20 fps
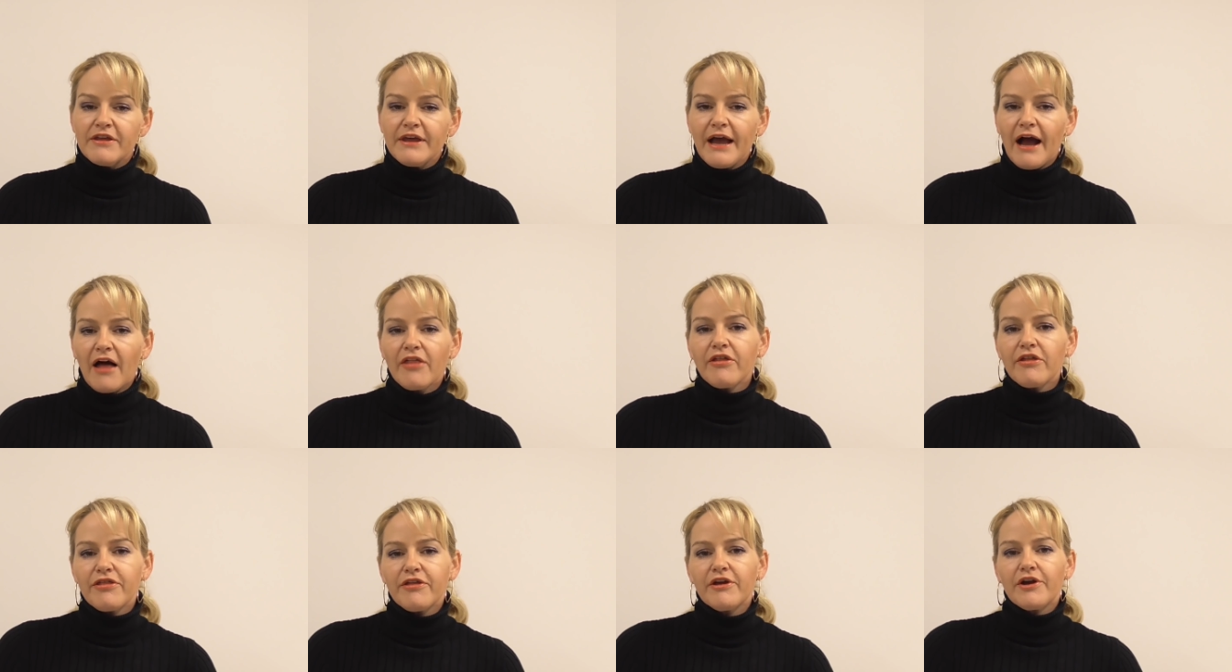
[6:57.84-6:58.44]
The
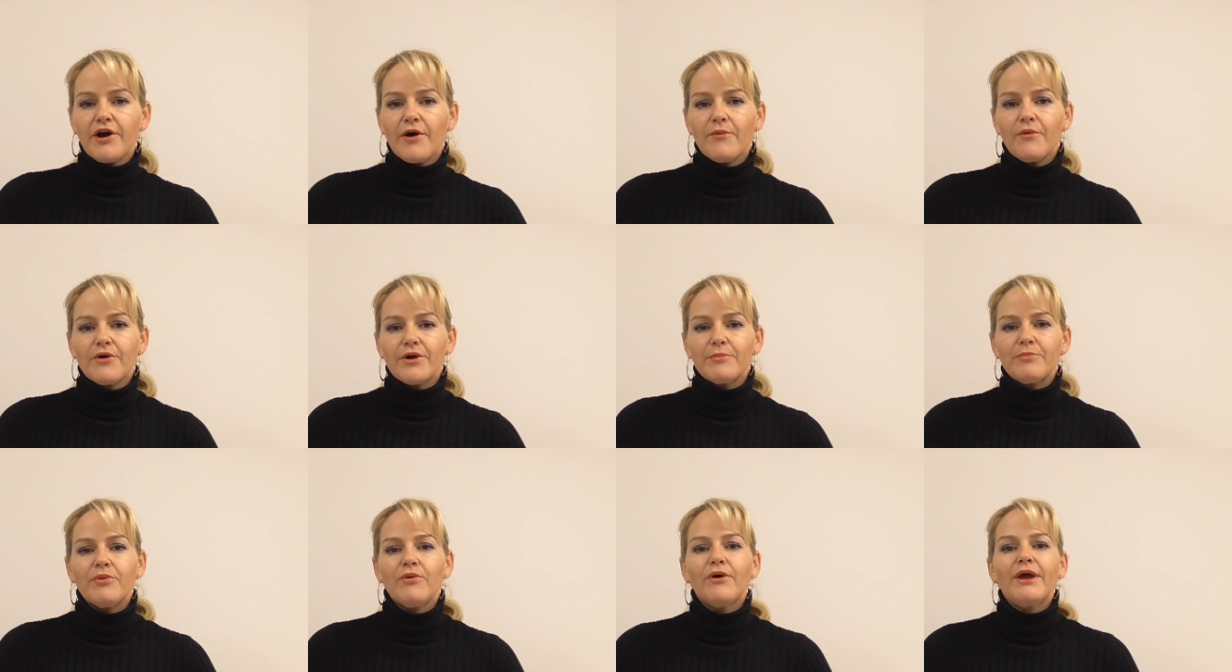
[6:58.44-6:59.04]
other thing I
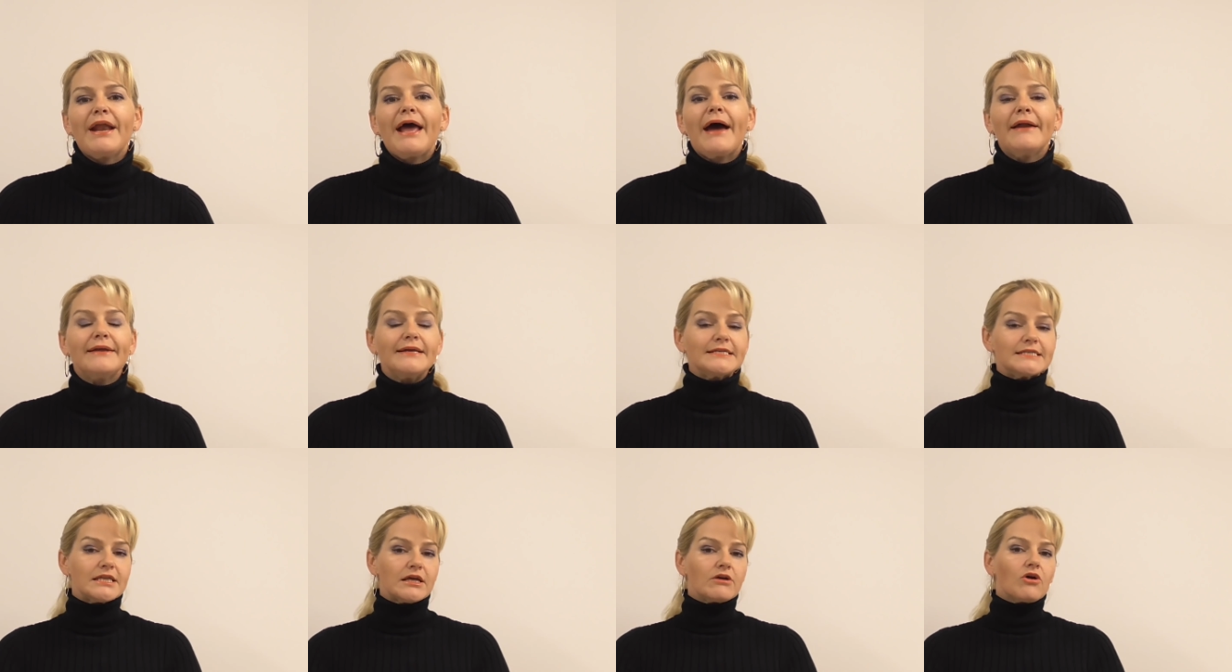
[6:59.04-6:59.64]
want to point
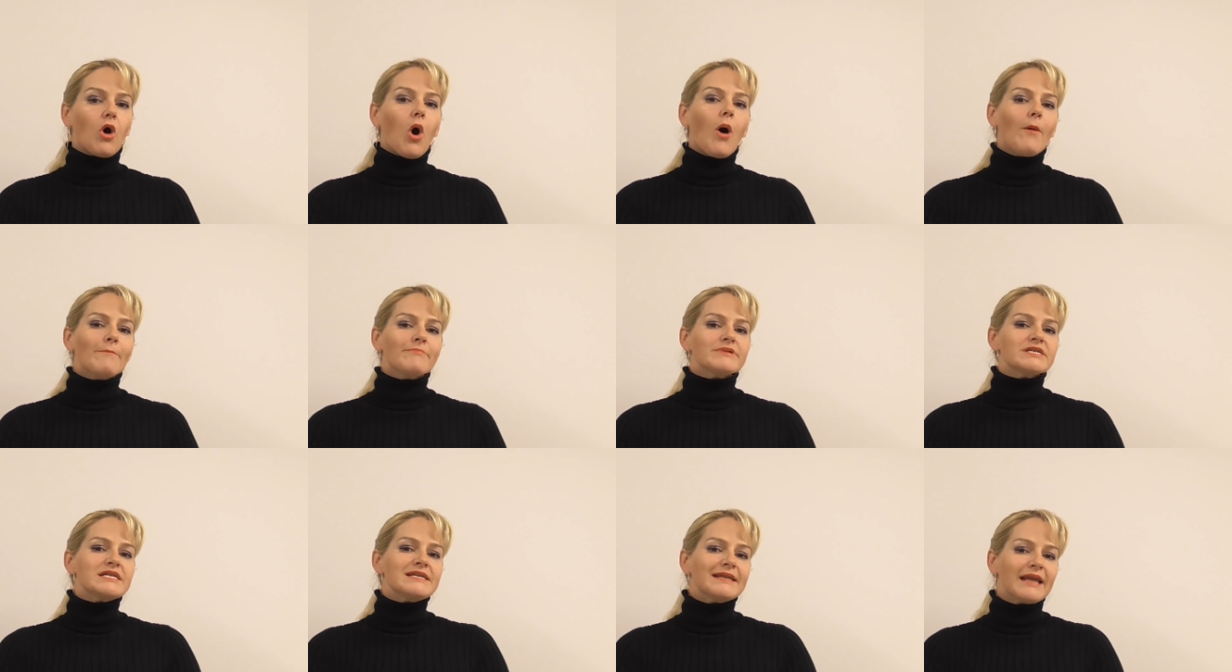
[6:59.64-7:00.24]
out is that
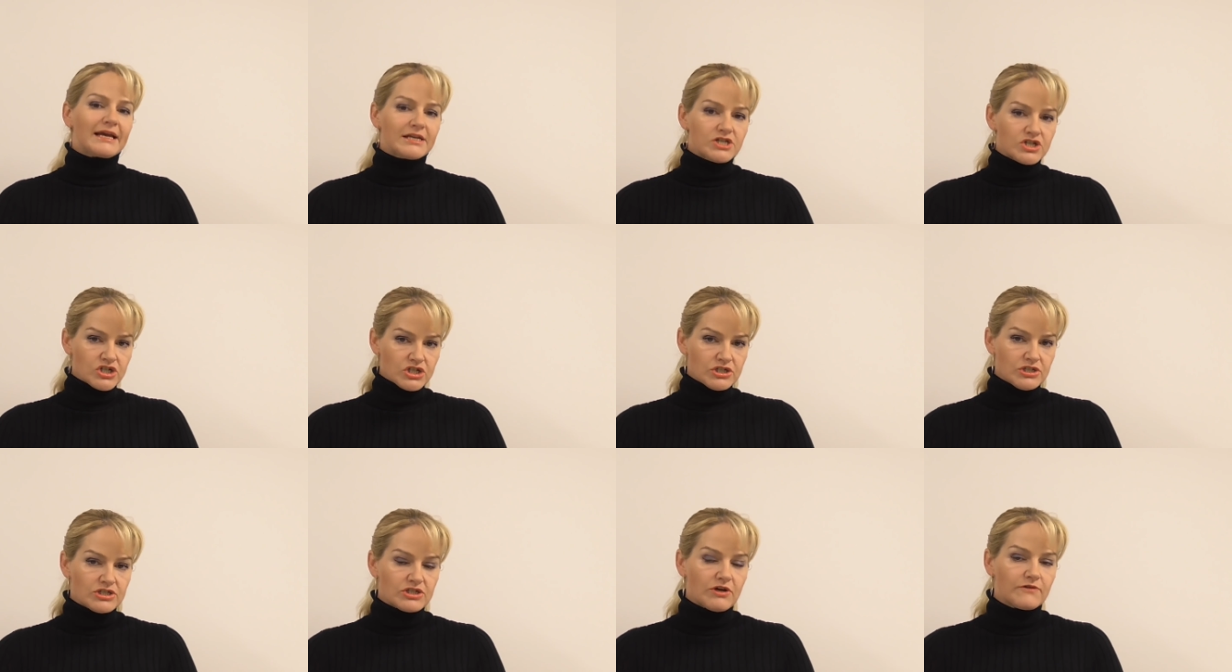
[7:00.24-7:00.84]

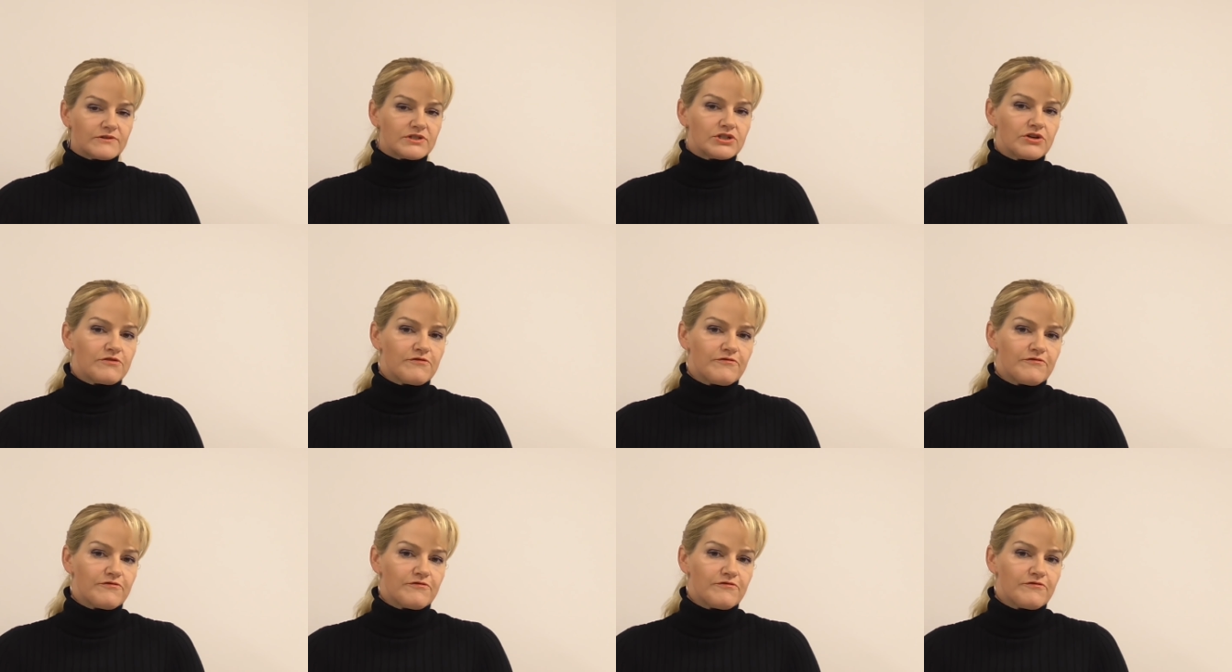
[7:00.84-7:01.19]
combinations of